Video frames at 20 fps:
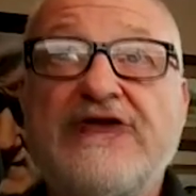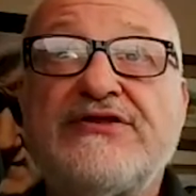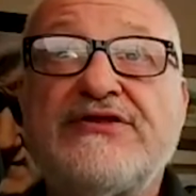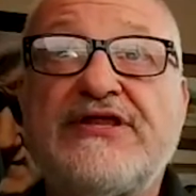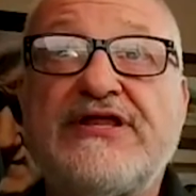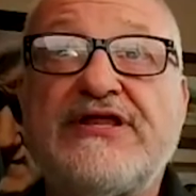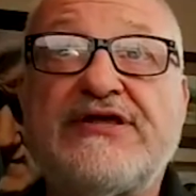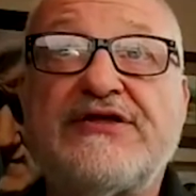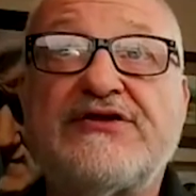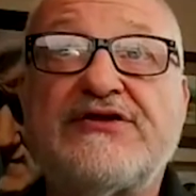
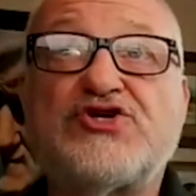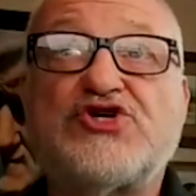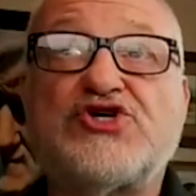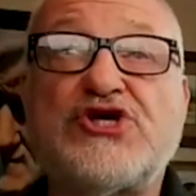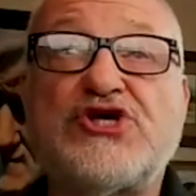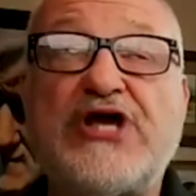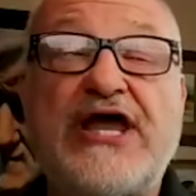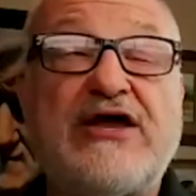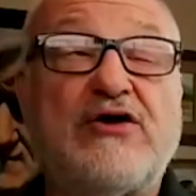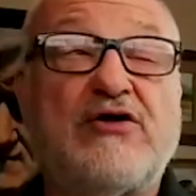The
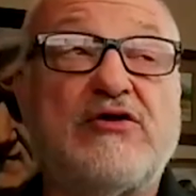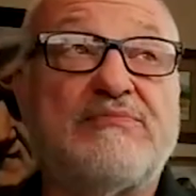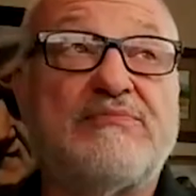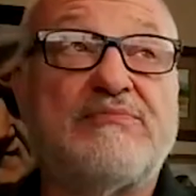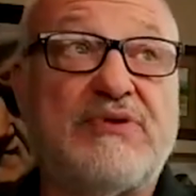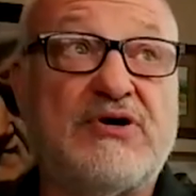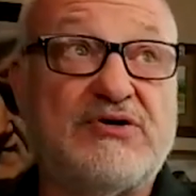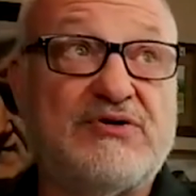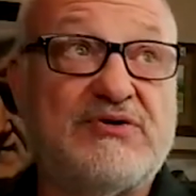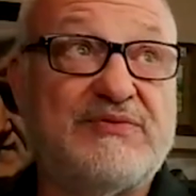shale
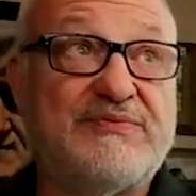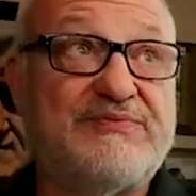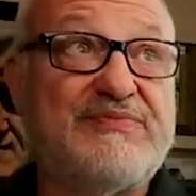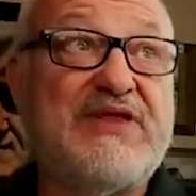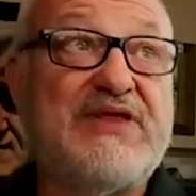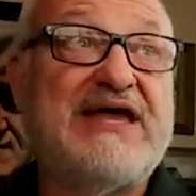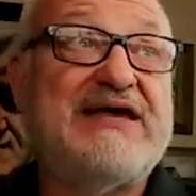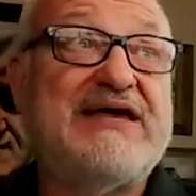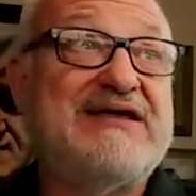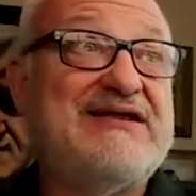boom,
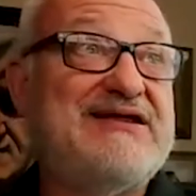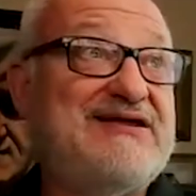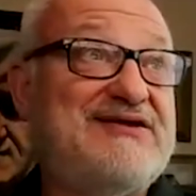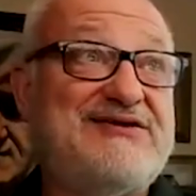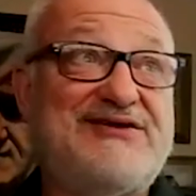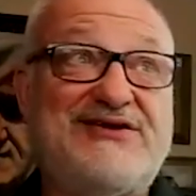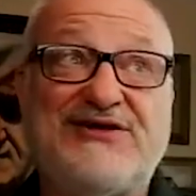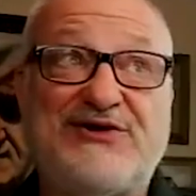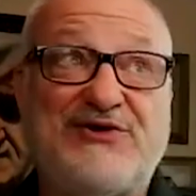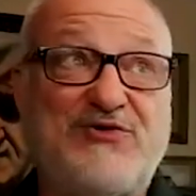and
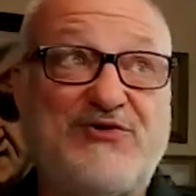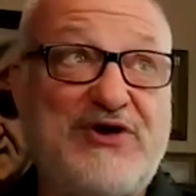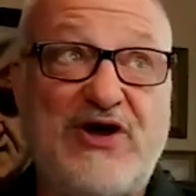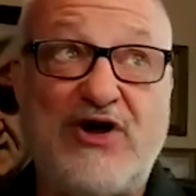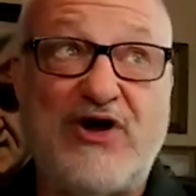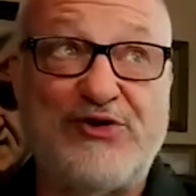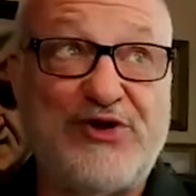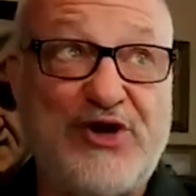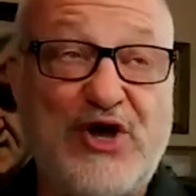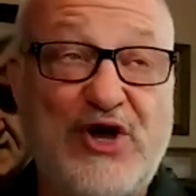you know, we
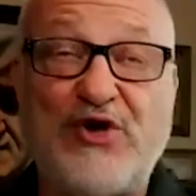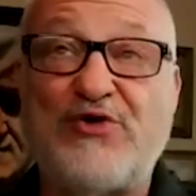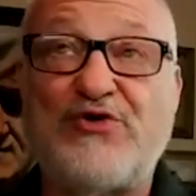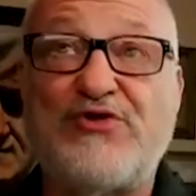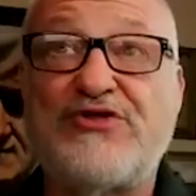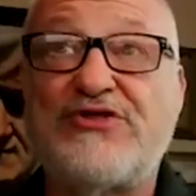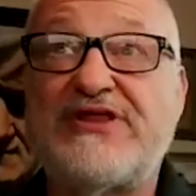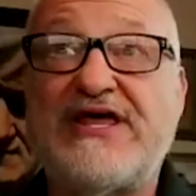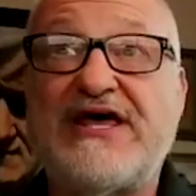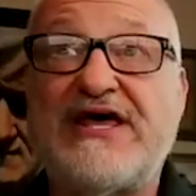all
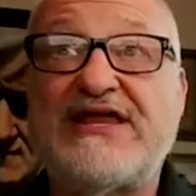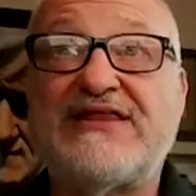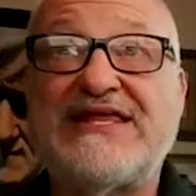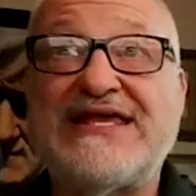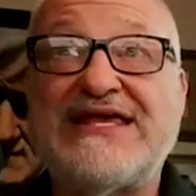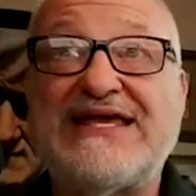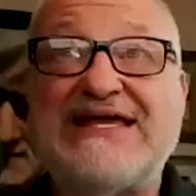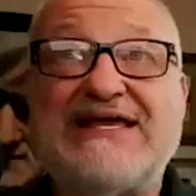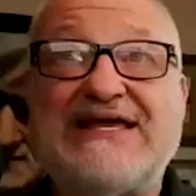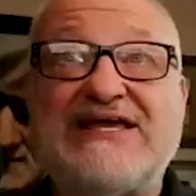know that
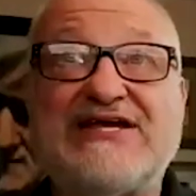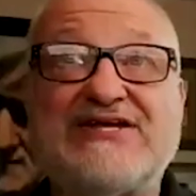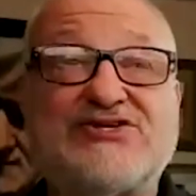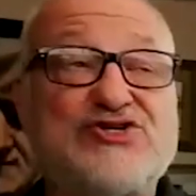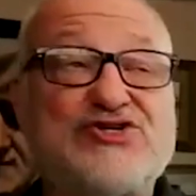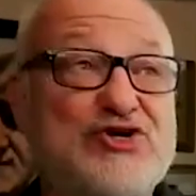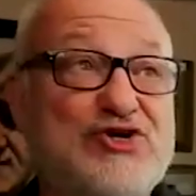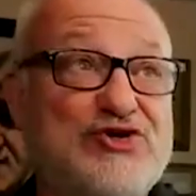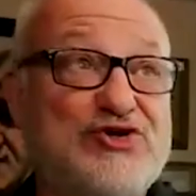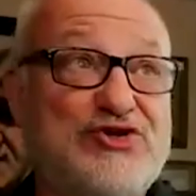it
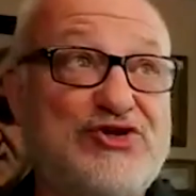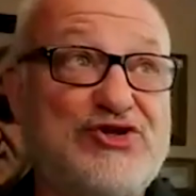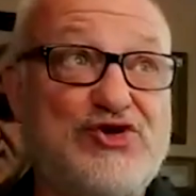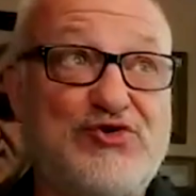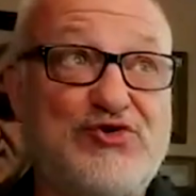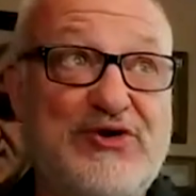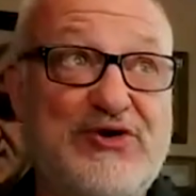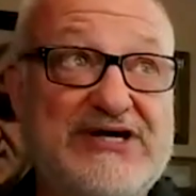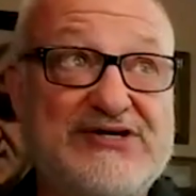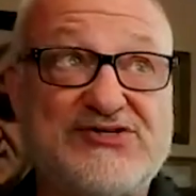turned the
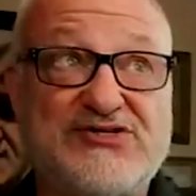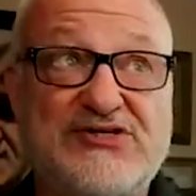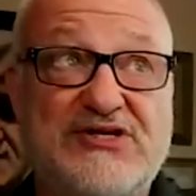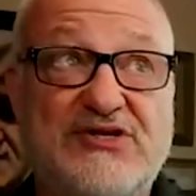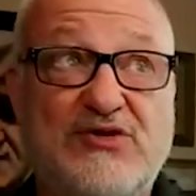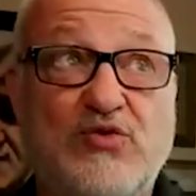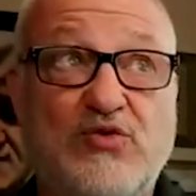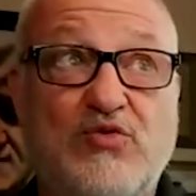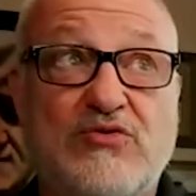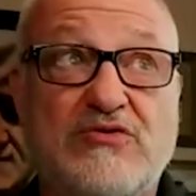U.S. into
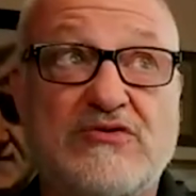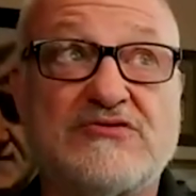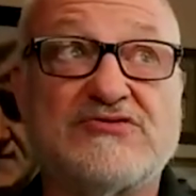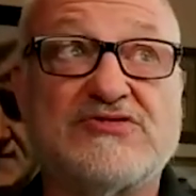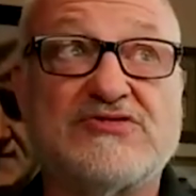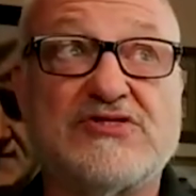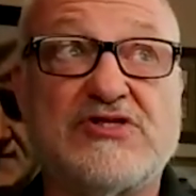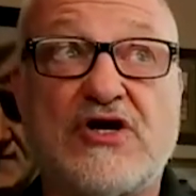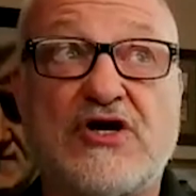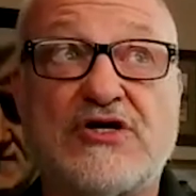the
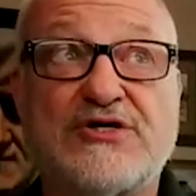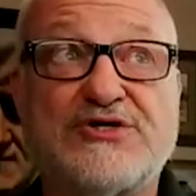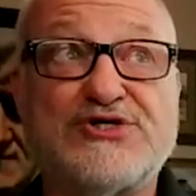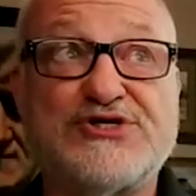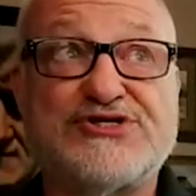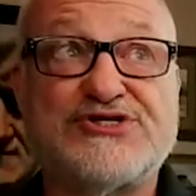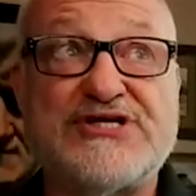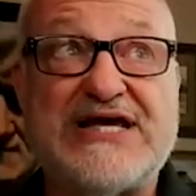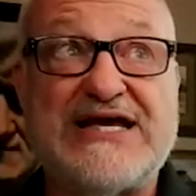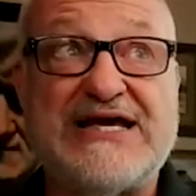world's
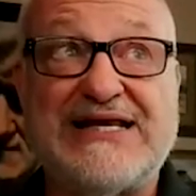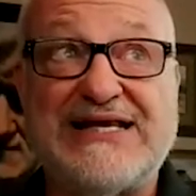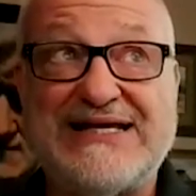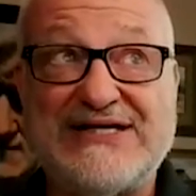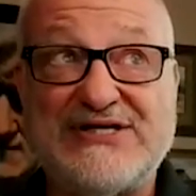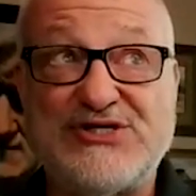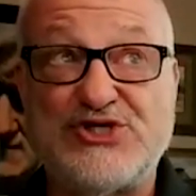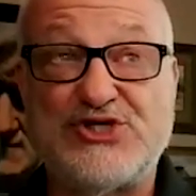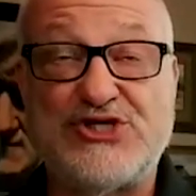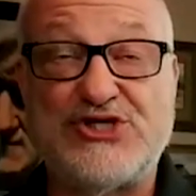largest
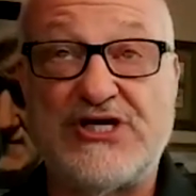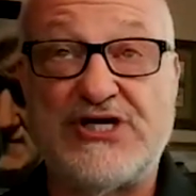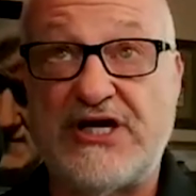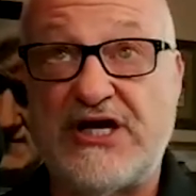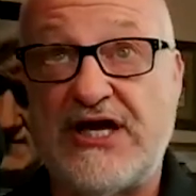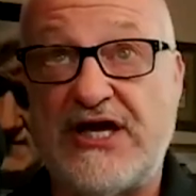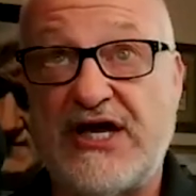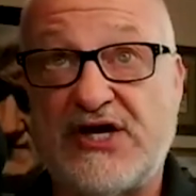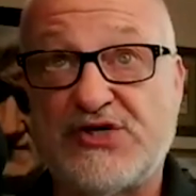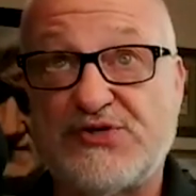LNG
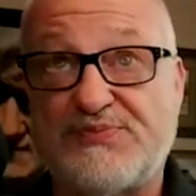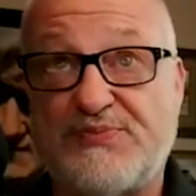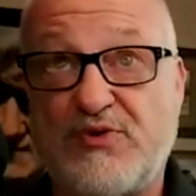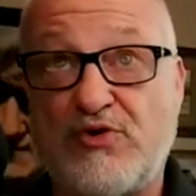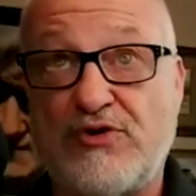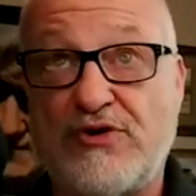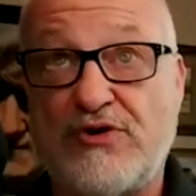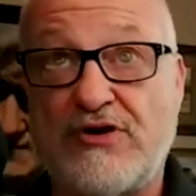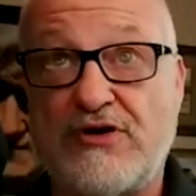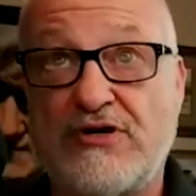
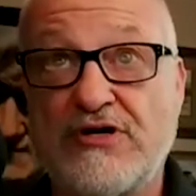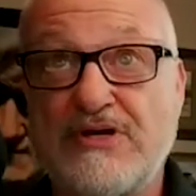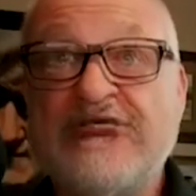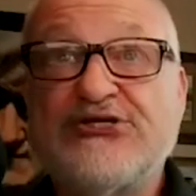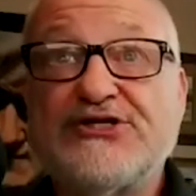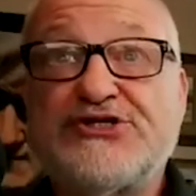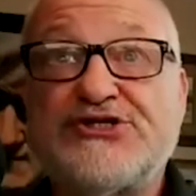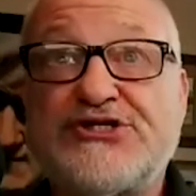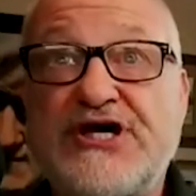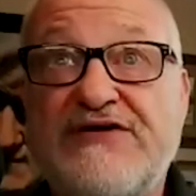exporter.
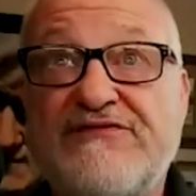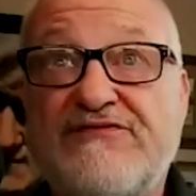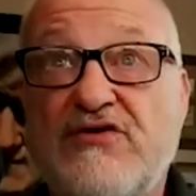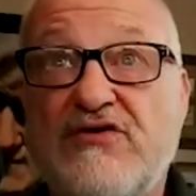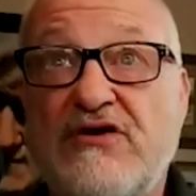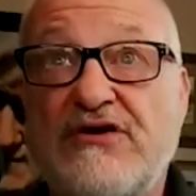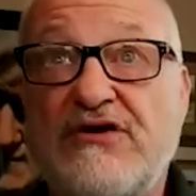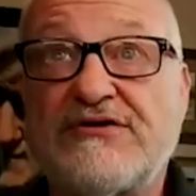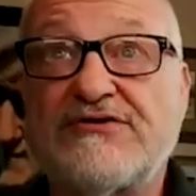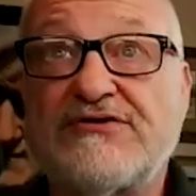
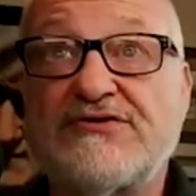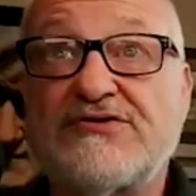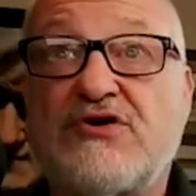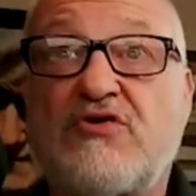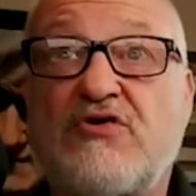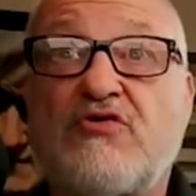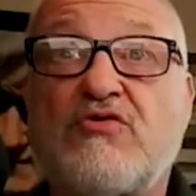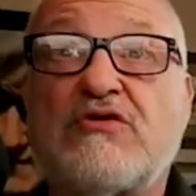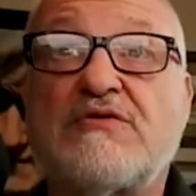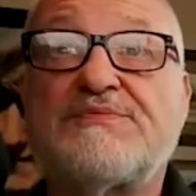Chevron
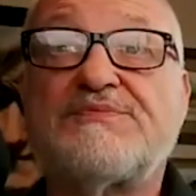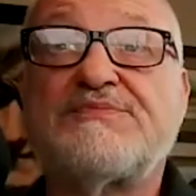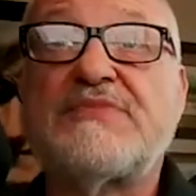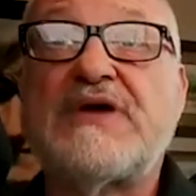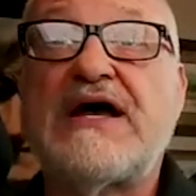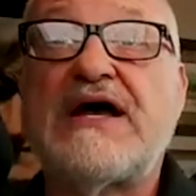Corp.